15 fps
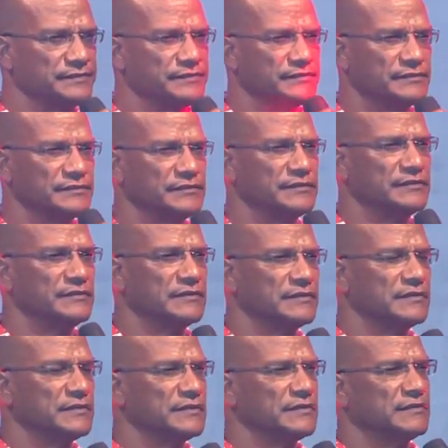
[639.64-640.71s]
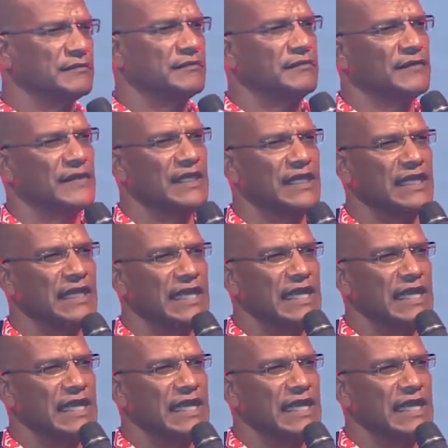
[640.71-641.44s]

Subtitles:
Nothing is said.